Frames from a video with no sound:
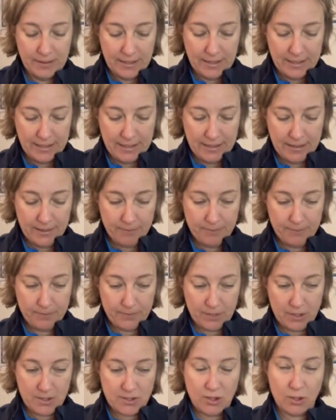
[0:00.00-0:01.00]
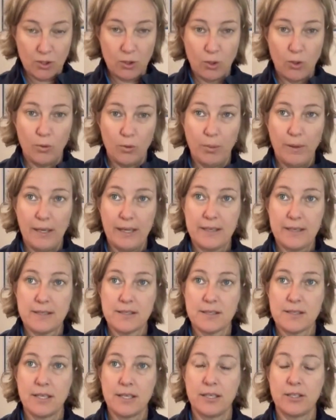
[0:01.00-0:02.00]
because the
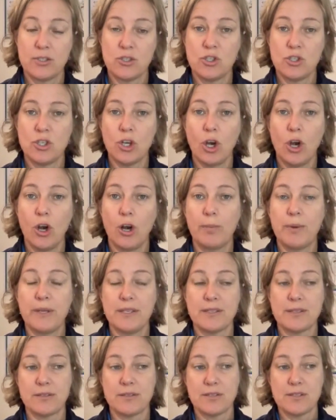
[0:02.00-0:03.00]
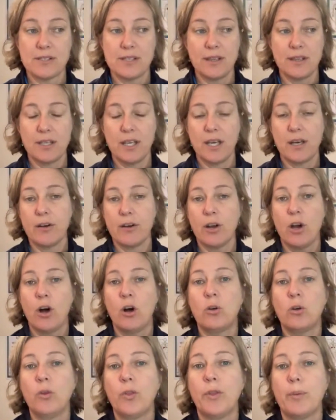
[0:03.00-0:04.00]
gallbladder's job is to sit there and
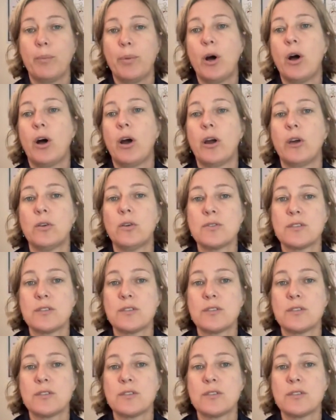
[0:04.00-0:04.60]
hold the bile.